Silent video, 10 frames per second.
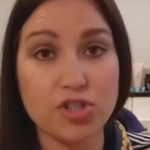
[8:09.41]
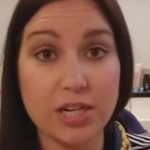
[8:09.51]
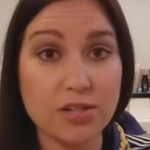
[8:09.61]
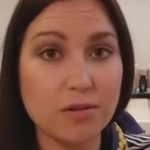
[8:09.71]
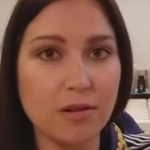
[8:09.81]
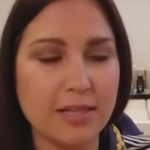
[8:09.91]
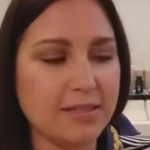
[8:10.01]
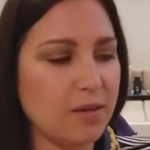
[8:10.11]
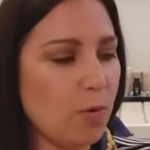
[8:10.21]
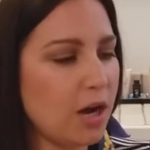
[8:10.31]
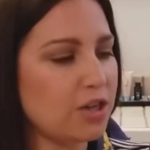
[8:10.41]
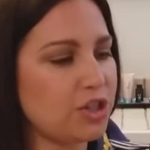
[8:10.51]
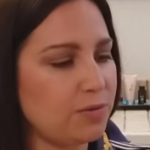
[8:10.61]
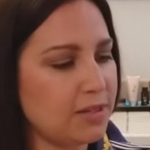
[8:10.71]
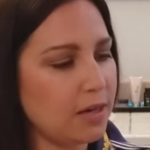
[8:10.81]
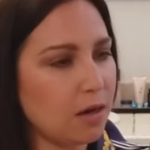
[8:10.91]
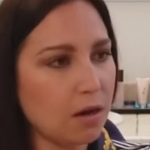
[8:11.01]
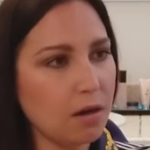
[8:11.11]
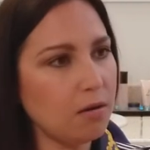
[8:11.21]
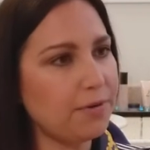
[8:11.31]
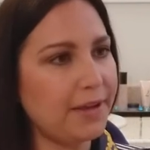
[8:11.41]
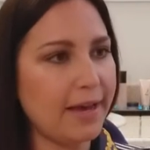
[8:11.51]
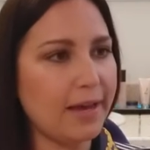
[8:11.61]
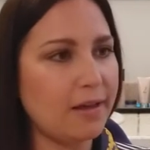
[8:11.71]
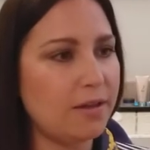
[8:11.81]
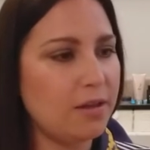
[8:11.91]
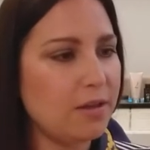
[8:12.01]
gentle cleansing wash. I was like, oh yeah,